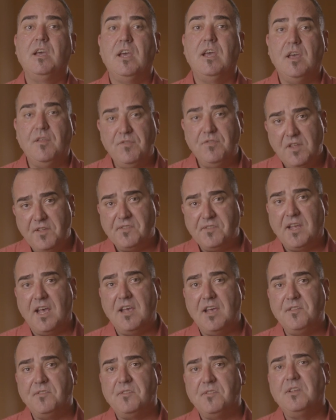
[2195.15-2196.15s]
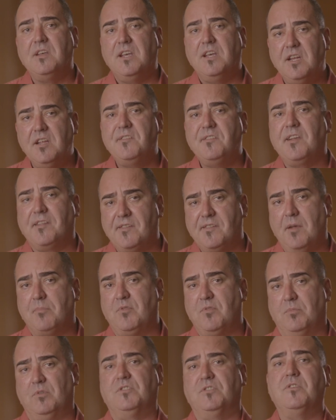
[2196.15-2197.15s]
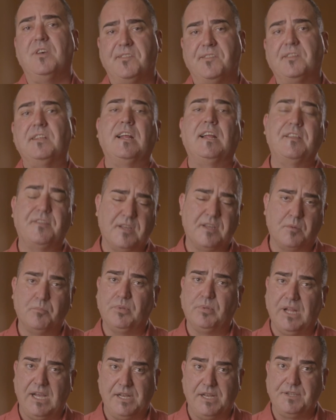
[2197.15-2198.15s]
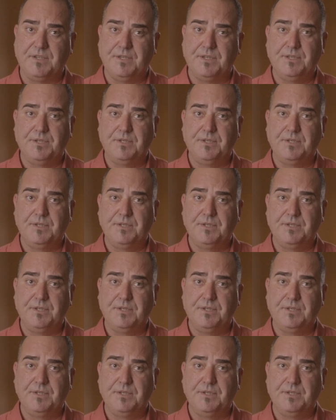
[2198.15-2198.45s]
In this case, it is acceptable to escalate the complaint.